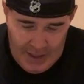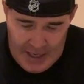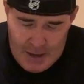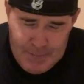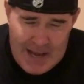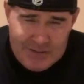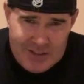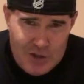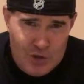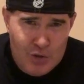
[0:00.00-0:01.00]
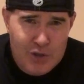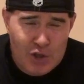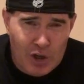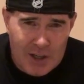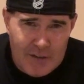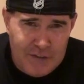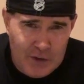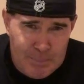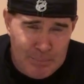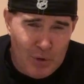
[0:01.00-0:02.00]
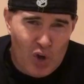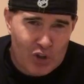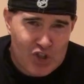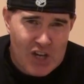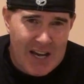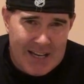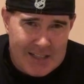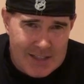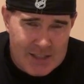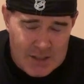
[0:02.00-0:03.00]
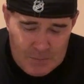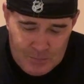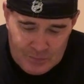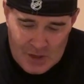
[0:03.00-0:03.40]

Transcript: how about the New York football Giants?